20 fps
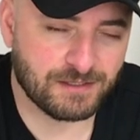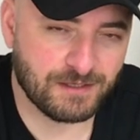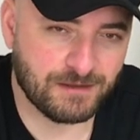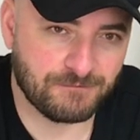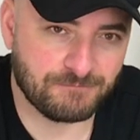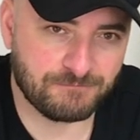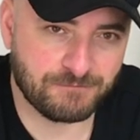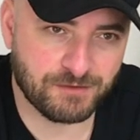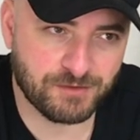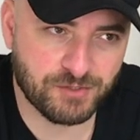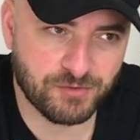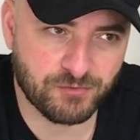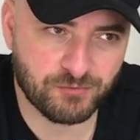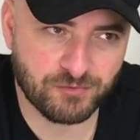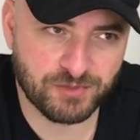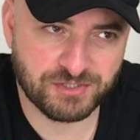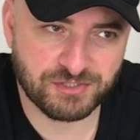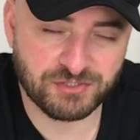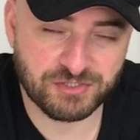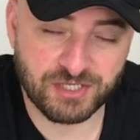A very
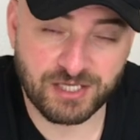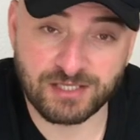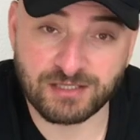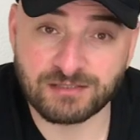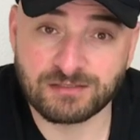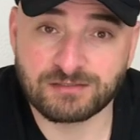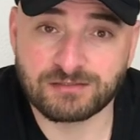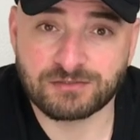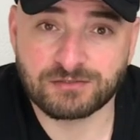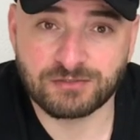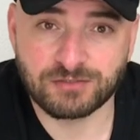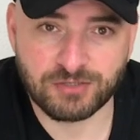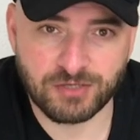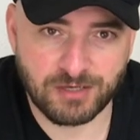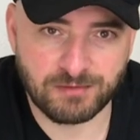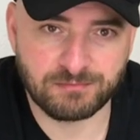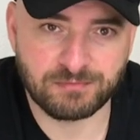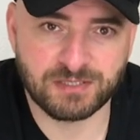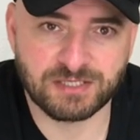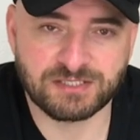rich and
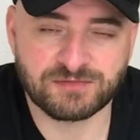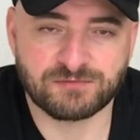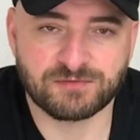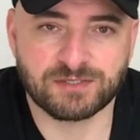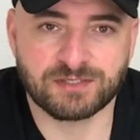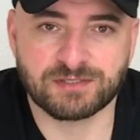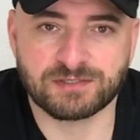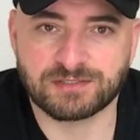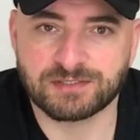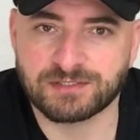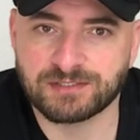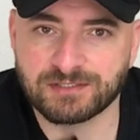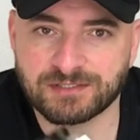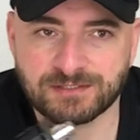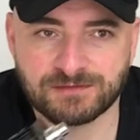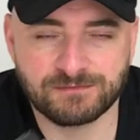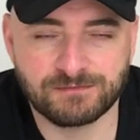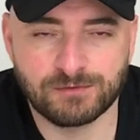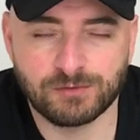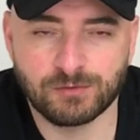complex fragrance. It
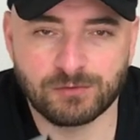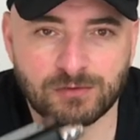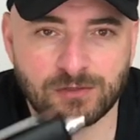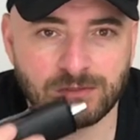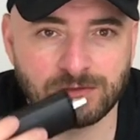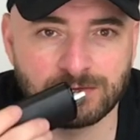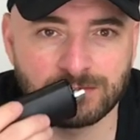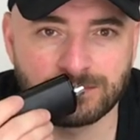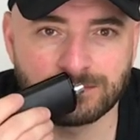is floral